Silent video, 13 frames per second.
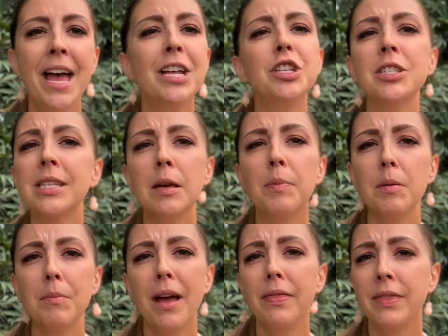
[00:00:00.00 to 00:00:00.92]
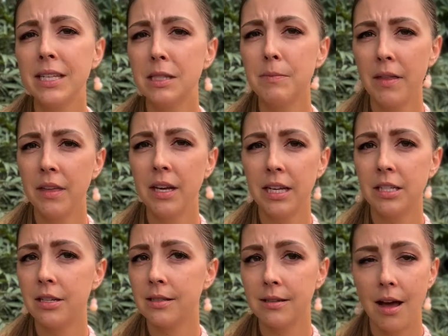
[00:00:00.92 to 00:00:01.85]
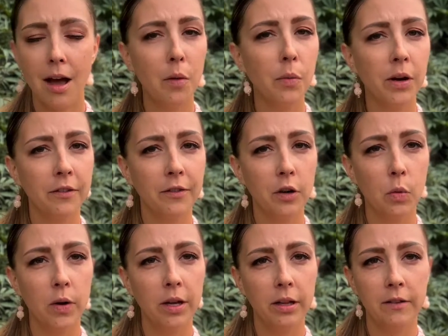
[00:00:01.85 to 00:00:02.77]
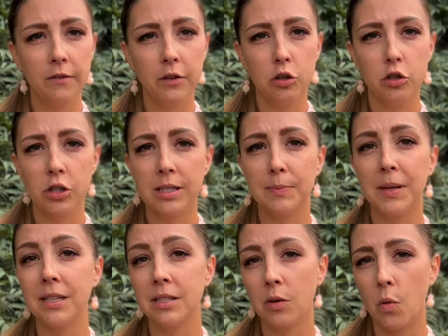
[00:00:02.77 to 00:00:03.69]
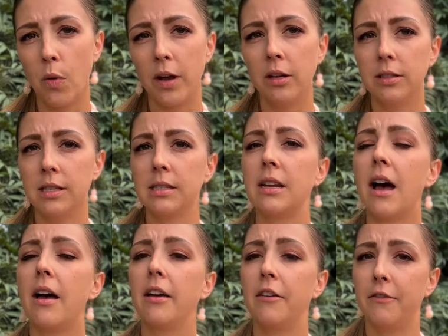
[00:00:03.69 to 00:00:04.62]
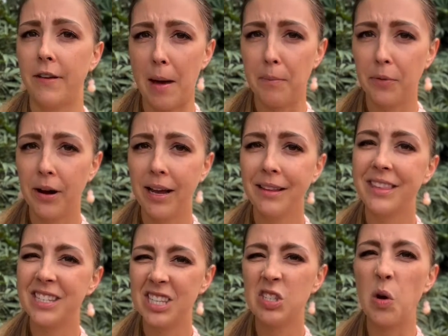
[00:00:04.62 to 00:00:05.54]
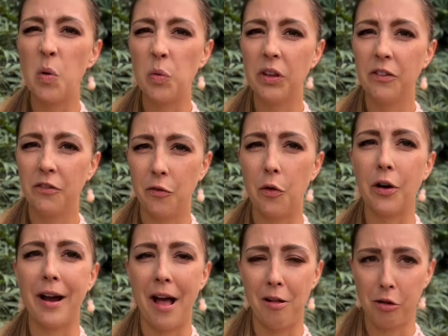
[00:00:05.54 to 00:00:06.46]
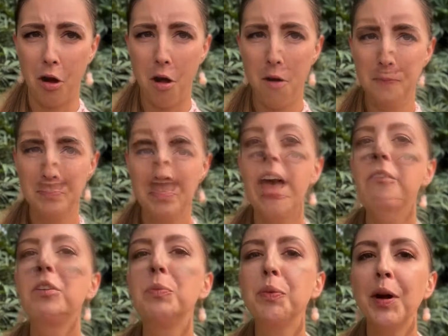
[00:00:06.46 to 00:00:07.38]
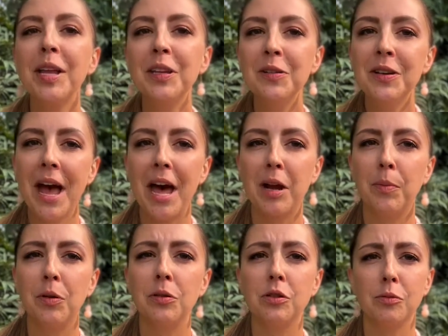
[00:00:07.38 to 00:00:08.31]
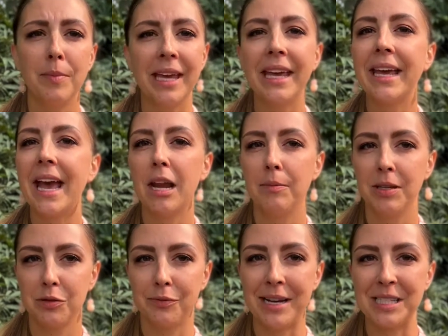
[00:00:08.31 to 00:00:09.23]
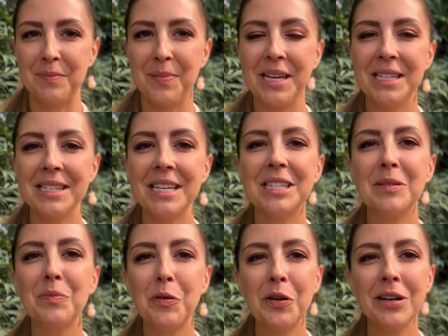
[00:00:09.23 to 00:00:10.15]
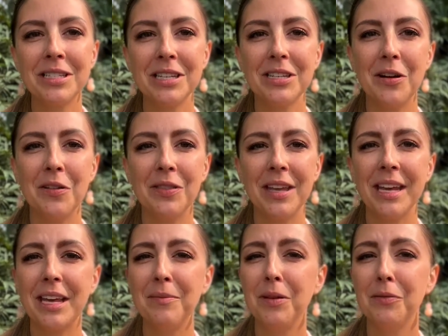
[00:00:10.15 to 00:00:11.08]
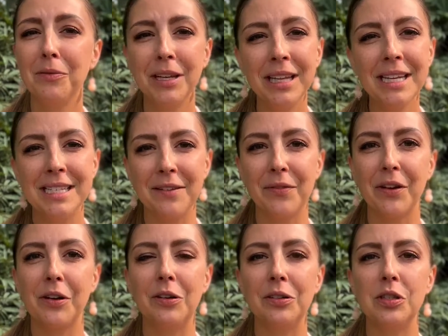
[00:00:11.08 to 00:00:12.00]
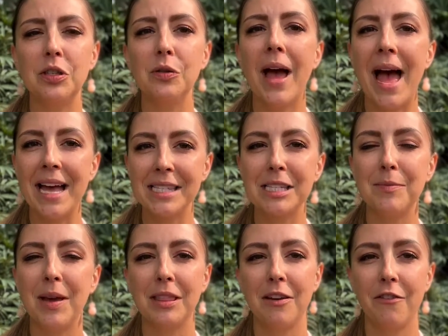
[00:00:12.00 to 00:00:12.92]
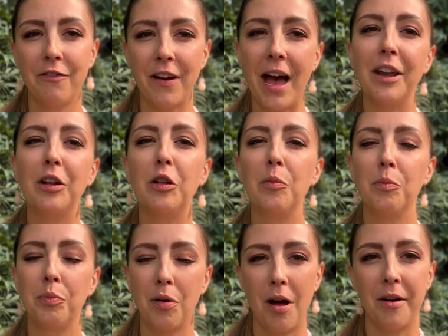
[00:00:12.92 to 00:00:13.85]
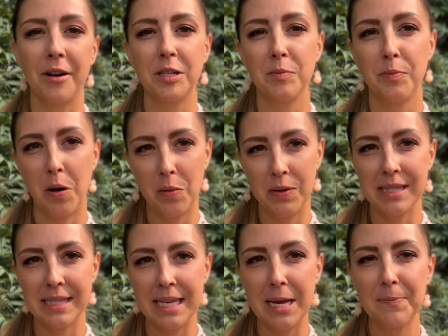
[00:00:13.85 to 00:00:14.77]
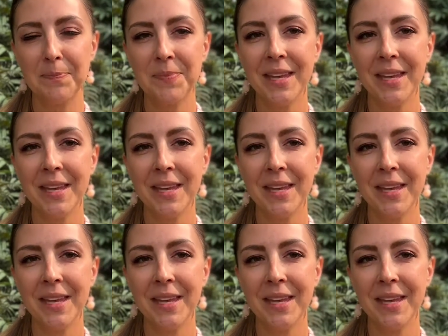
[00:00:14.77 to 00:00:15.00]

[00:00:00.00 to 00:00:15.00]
Just keep in mind, this method, it does not work for oil infusions because the oil does not evaporate. This is only for alcohol. If you're brand new to edibles or making cannabis recipes, it's important to note that it can be really difficult to estimate the final product potency.